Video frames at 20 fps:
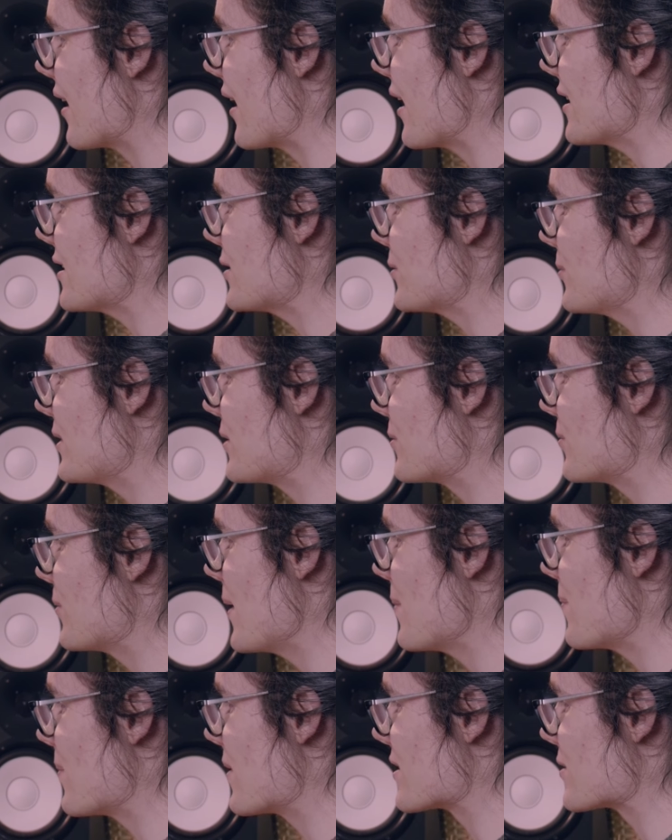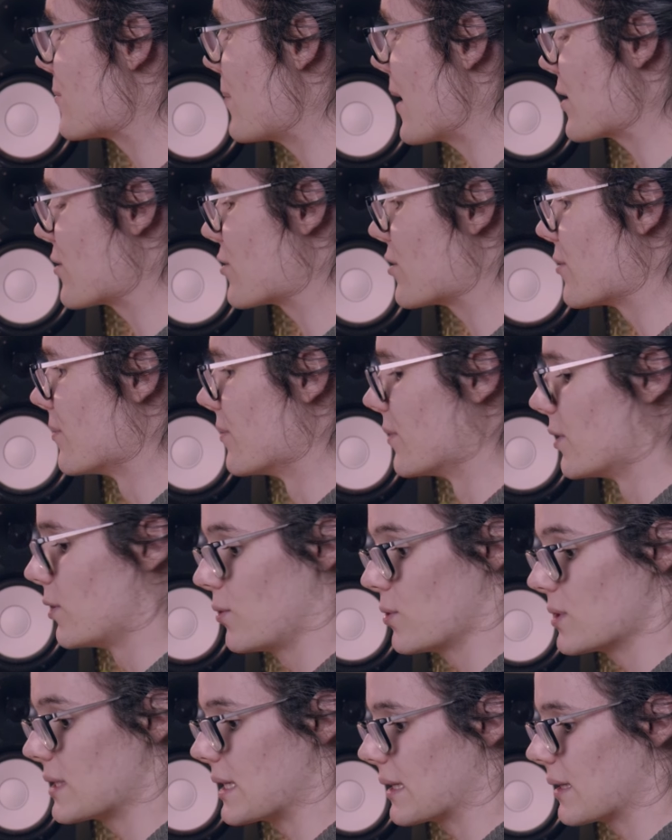As we sweep the spectrum,
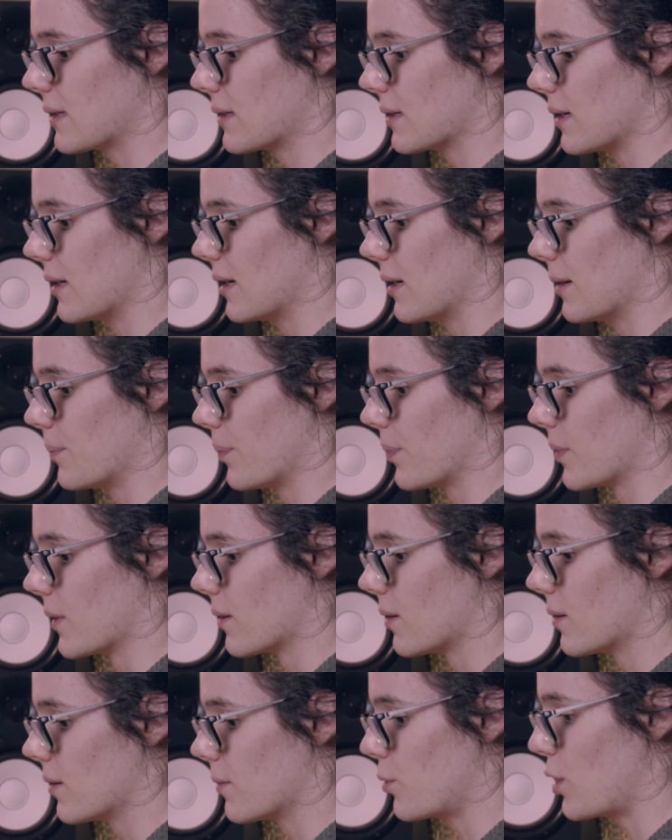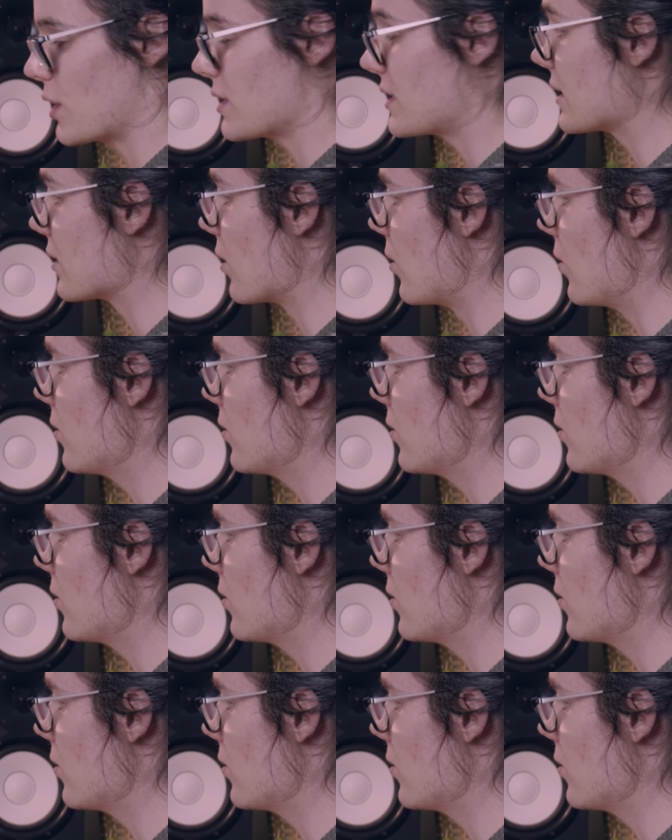using pressing